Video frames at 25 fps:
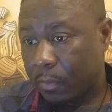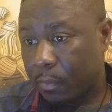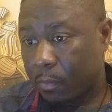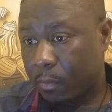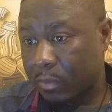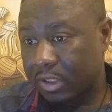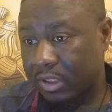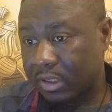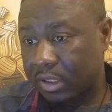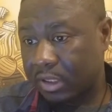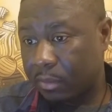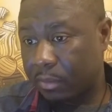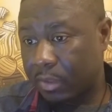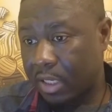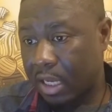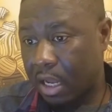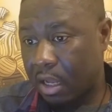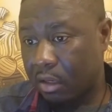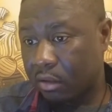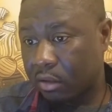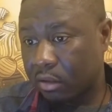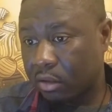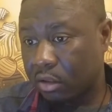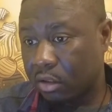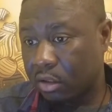going to skip
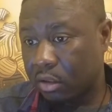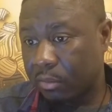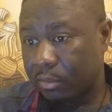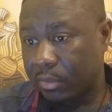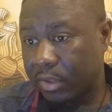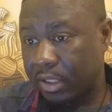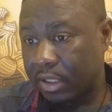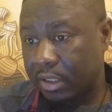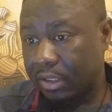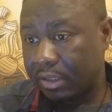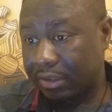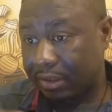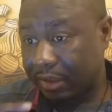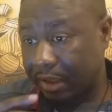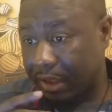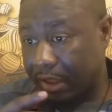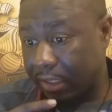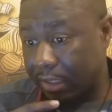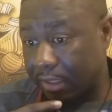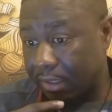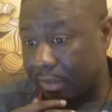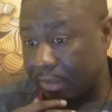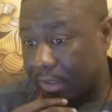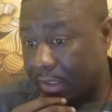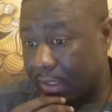down a little bit. It
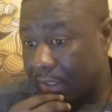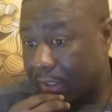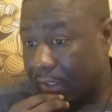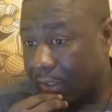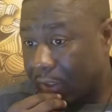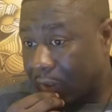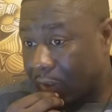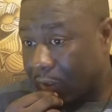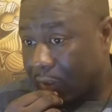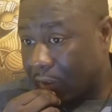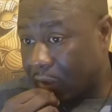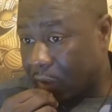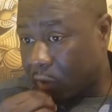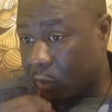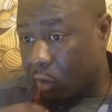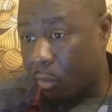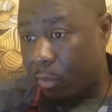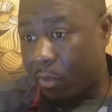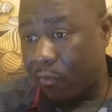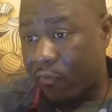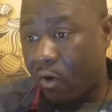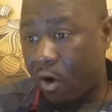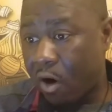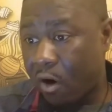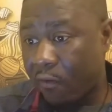says, a group
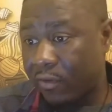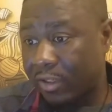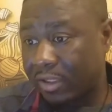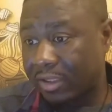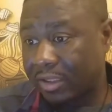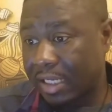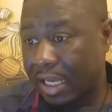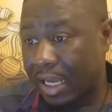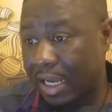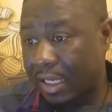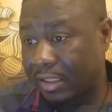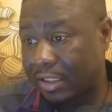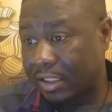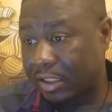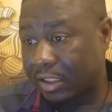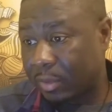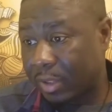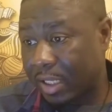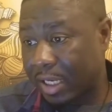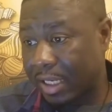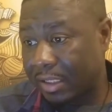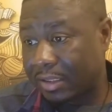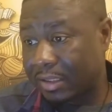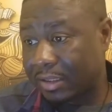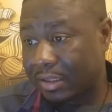of Harvard scientists
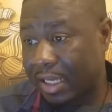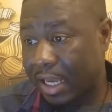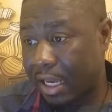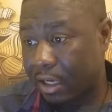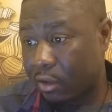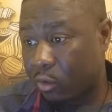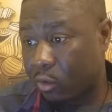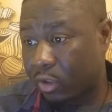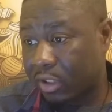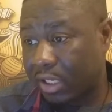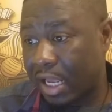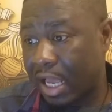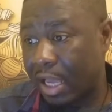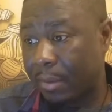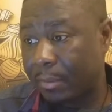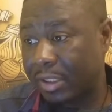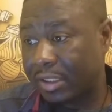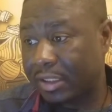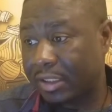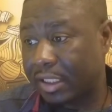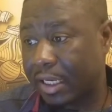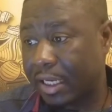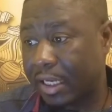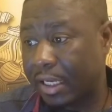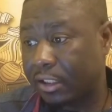plan to tackle climate
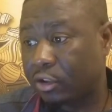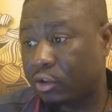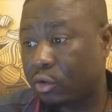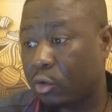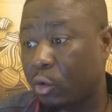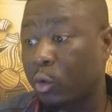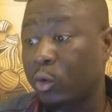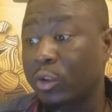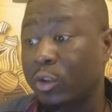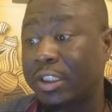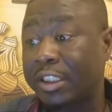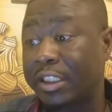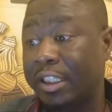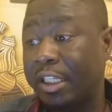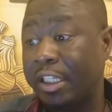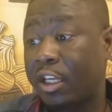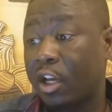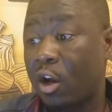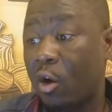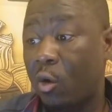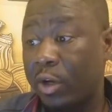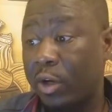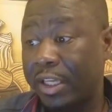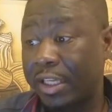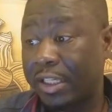change through
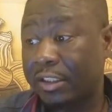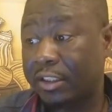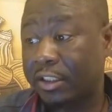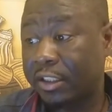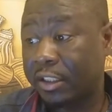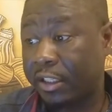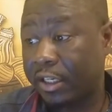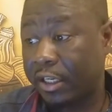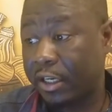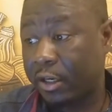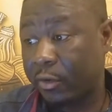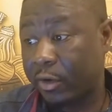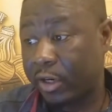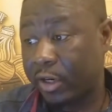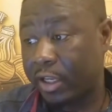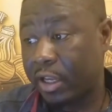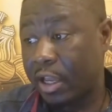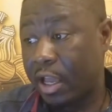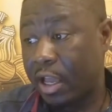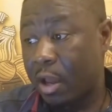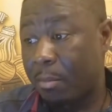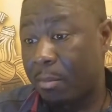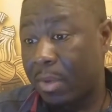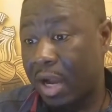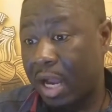geoengineering
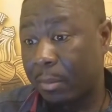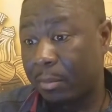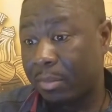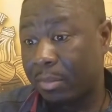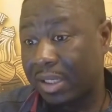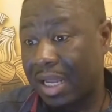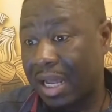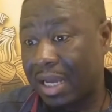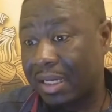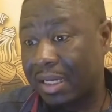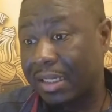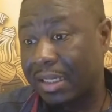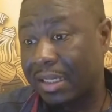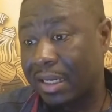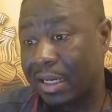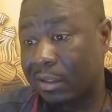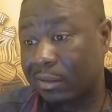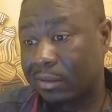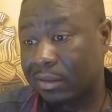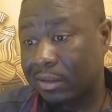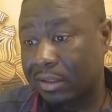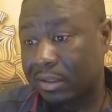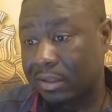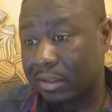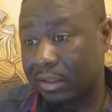by blocking
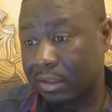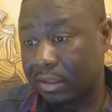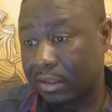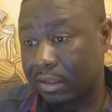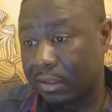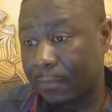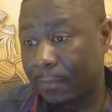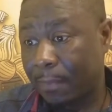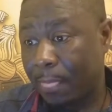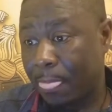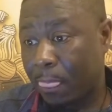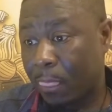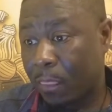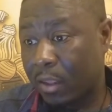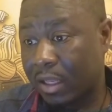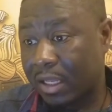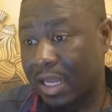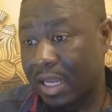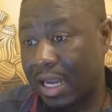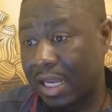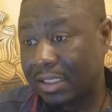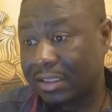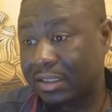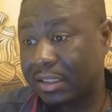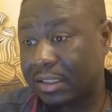out the sun. The
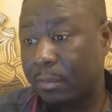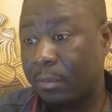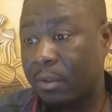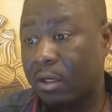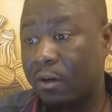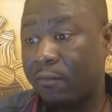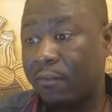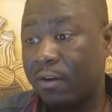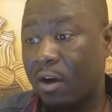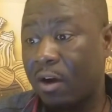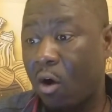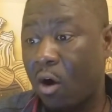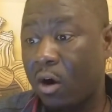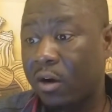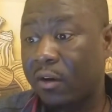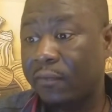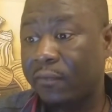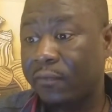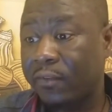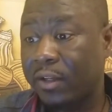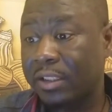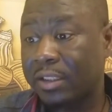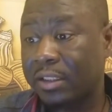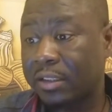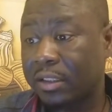concept of
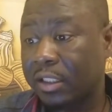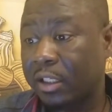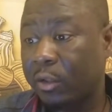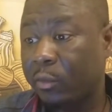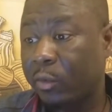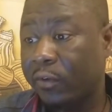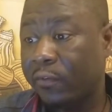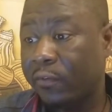artificially